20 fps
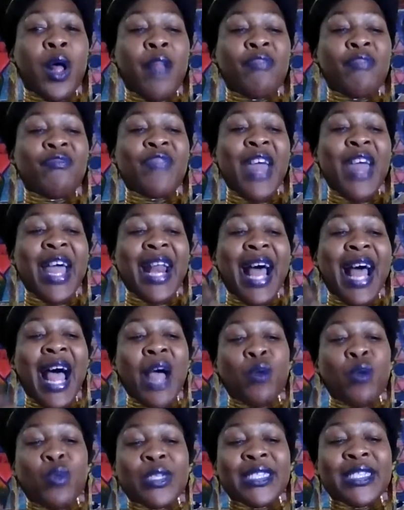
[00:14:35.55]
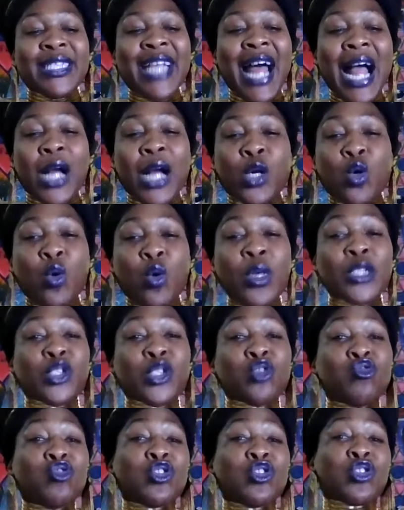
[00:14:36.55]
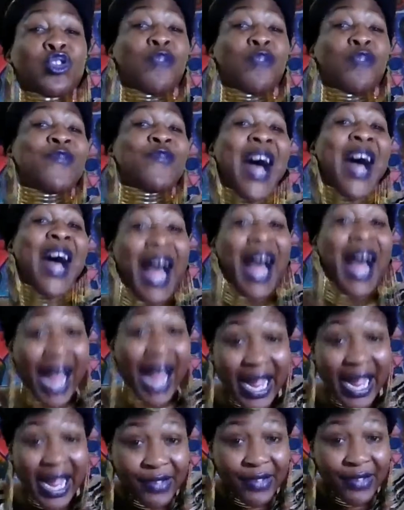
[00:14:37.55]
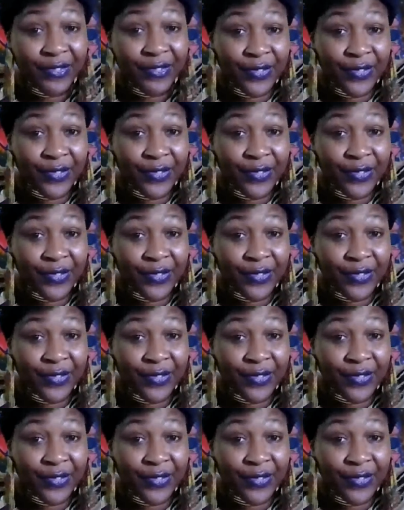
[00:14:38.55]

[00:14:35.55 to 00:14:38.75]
that I was not going to survive.